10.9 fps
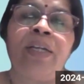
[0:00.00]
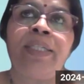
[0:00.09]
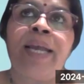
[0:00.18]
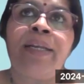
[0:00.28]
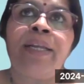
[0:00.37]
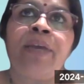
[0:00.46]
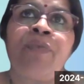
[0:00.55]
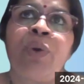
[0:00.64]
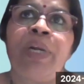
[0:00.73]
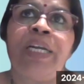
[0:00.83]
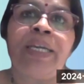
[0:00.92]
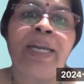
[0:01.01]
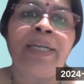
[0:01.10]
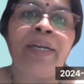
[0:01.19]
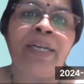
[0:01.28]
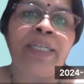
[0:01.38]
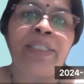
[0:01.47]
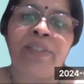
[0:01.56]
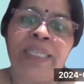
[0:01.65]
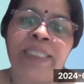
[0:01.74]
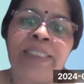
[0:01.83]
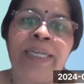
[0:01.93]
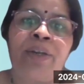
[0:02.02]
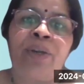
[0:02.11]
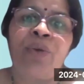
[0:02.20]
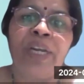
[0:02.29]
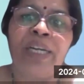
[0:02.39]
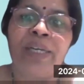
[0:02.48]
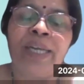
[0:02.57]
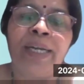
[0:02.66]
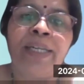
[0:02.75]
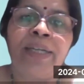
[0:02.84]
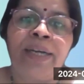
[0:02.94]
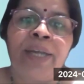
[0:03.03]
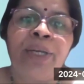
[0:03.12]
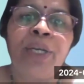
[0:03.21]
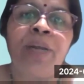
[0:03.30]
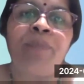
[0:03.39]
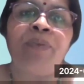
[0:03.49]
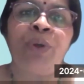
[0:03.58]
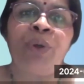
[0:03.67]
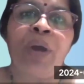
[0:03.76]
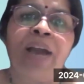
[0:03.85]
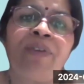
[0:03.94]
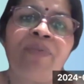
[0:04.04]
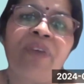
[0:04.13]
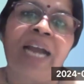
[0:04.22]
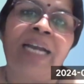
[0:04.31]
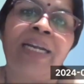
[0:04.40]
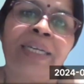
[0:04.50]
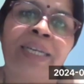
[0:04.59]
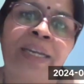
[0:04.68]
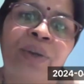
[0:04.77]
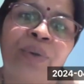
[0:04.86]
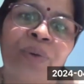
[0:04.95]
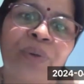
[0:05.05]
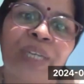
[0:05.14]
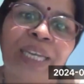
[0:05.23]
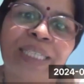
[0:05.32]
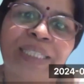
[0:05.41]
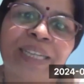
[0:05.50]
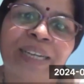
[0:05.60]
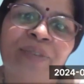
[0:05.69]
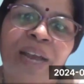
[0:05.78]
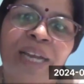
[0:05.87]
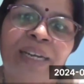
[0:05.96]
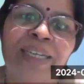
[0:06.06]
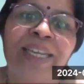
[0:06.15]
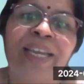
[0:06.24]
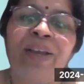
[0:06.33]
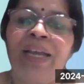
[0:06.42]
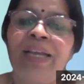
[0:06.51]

Then if you integrate it, it's easy. You integrate in the curriculum. Do you have a faculty to teach that faculty?